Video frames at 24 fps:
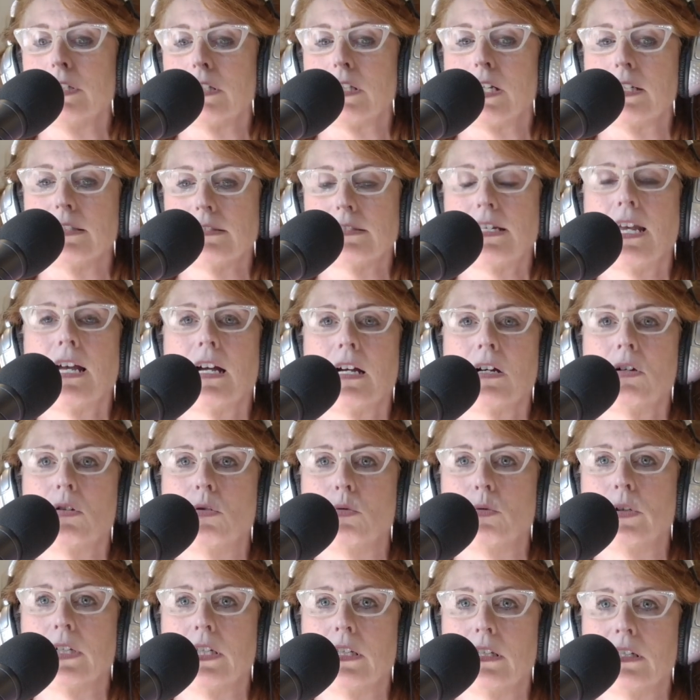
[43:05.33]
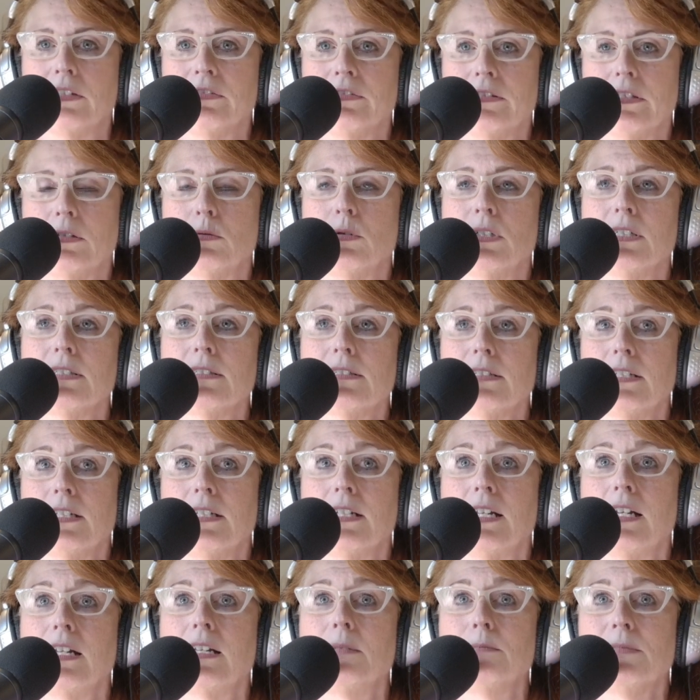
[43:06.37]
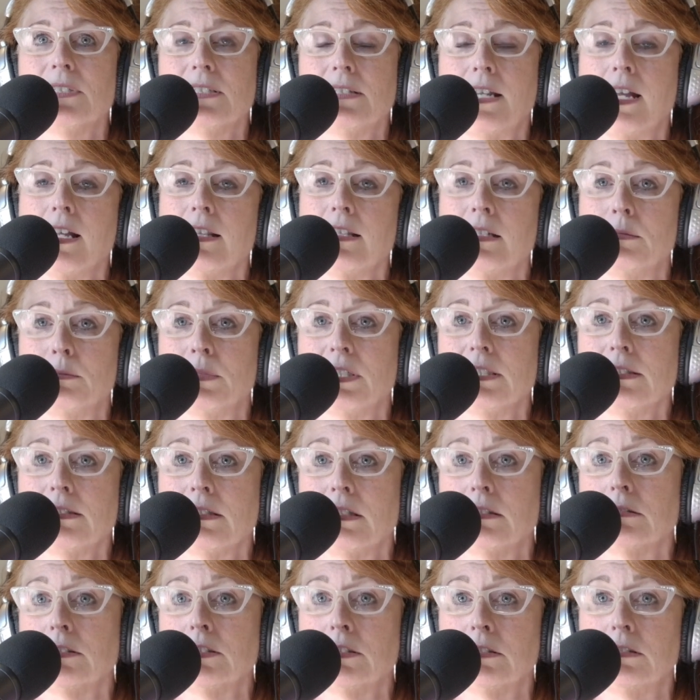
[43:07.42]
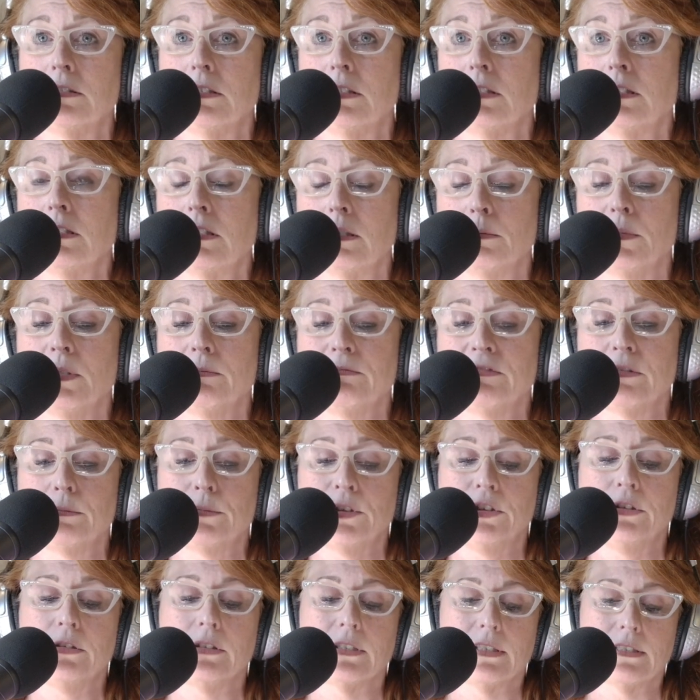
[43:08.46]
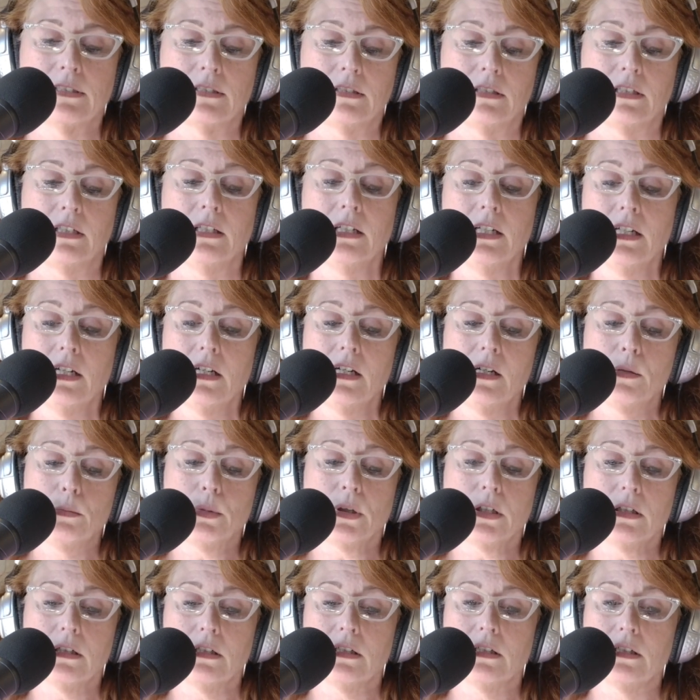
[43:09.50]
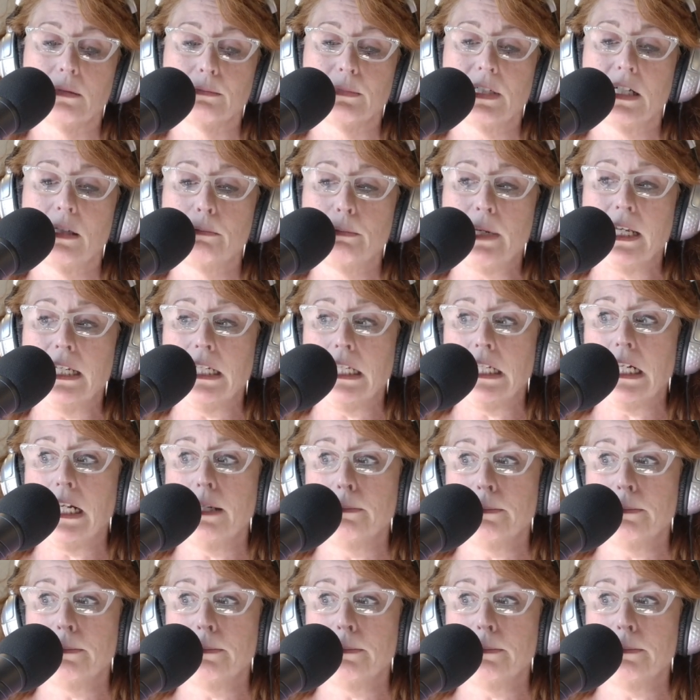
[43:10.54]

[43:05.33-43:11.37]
realized what a gift it was, and I'm sad that my son couldn't come up from New York City. But I'll make it